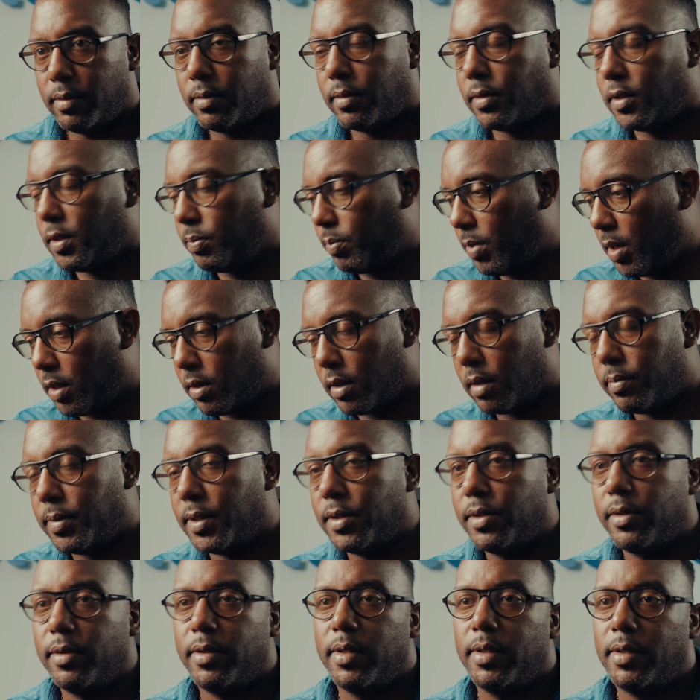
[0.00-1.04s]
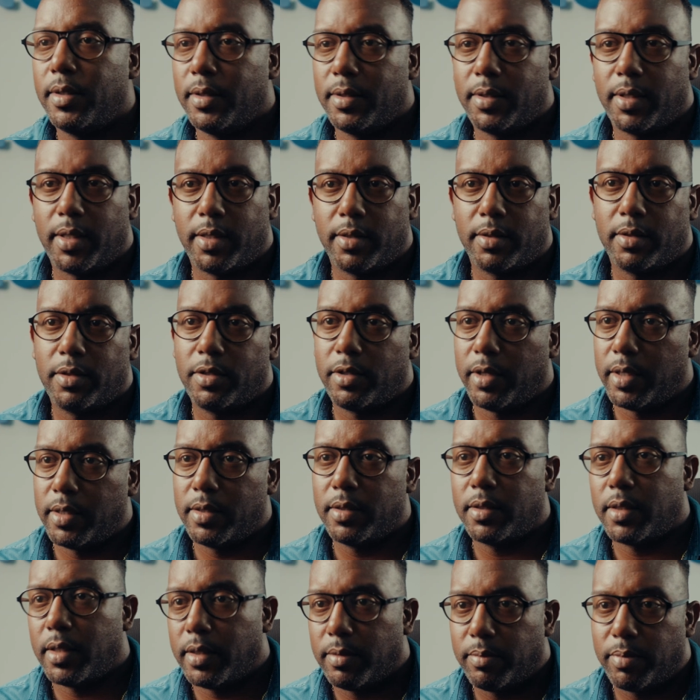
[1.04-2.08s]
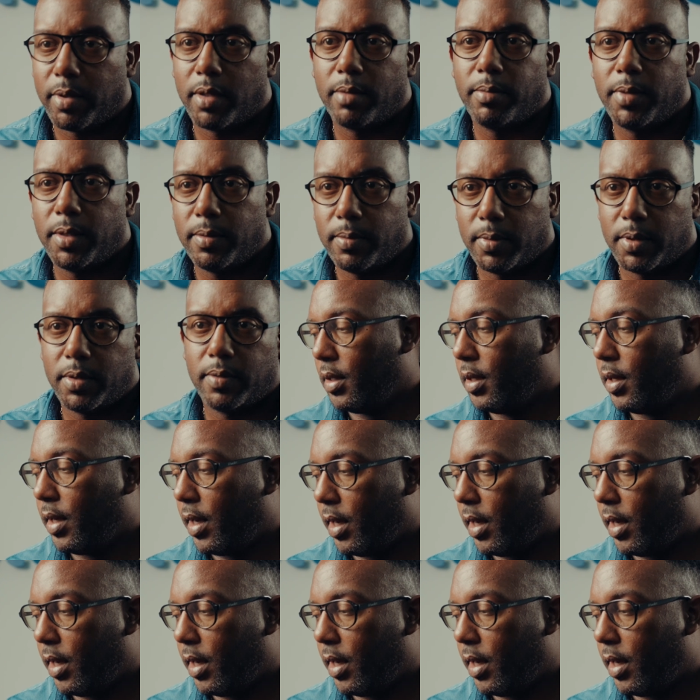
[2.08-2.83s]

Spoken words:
spot opportunities and trends and problems.